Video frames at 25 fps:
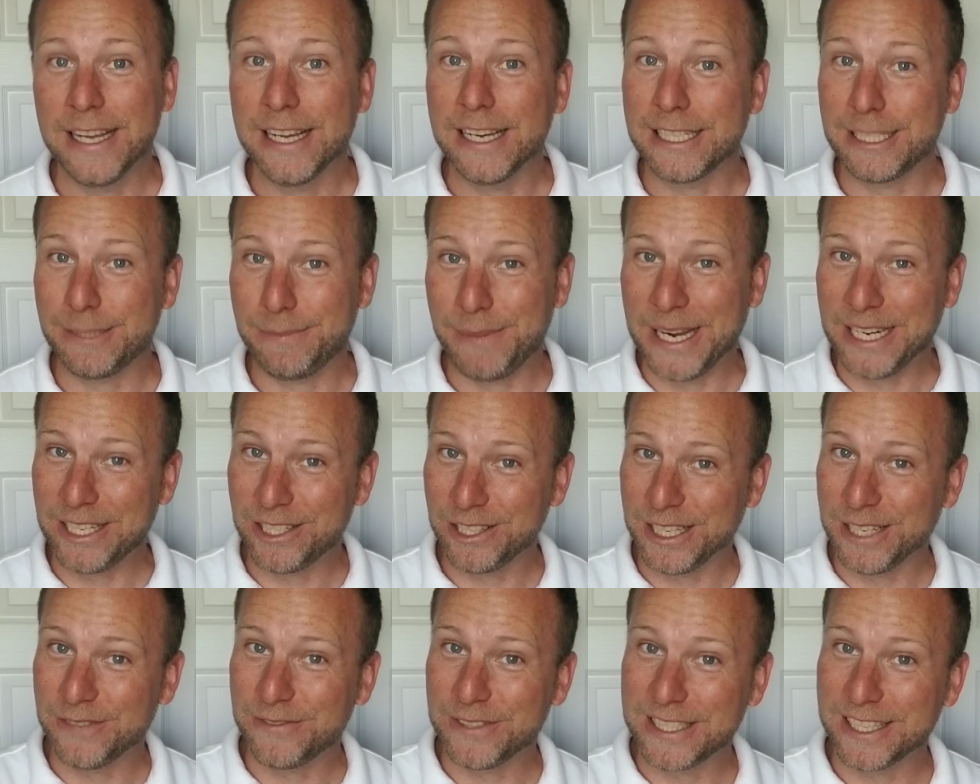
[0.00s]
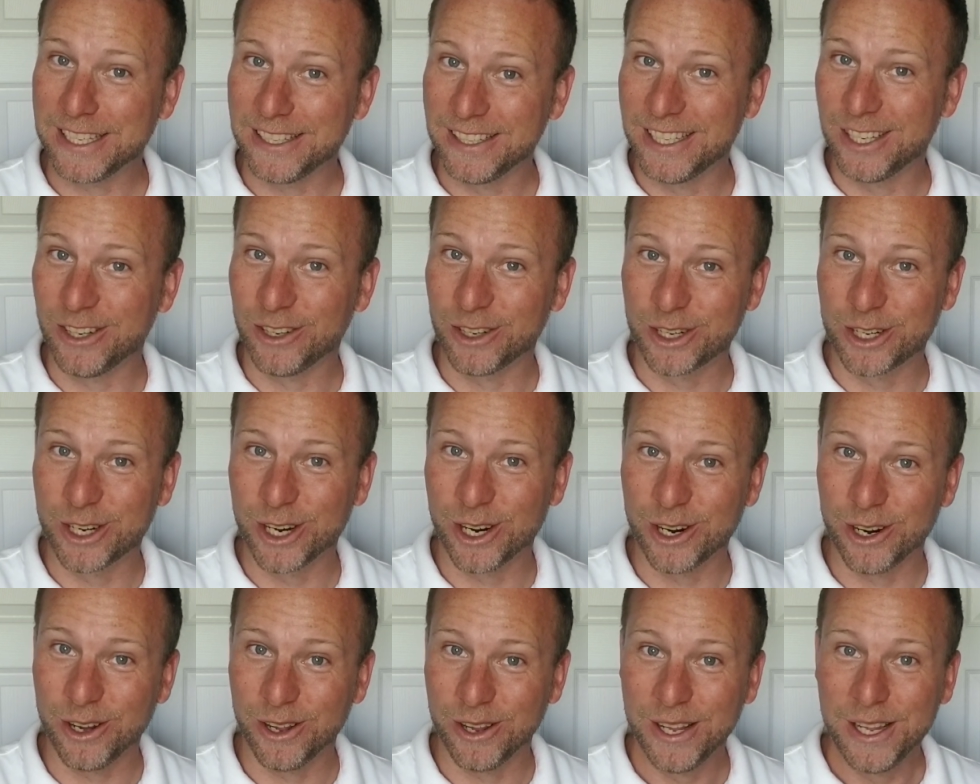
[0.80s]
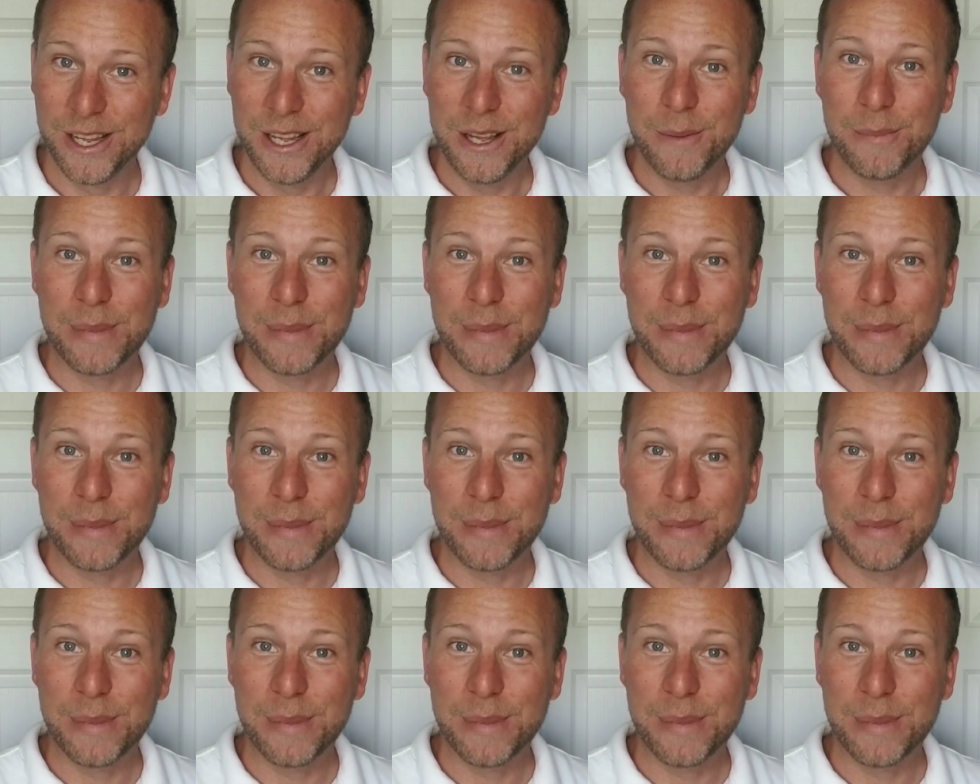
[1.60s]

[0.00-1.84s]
especially if it's a little girl.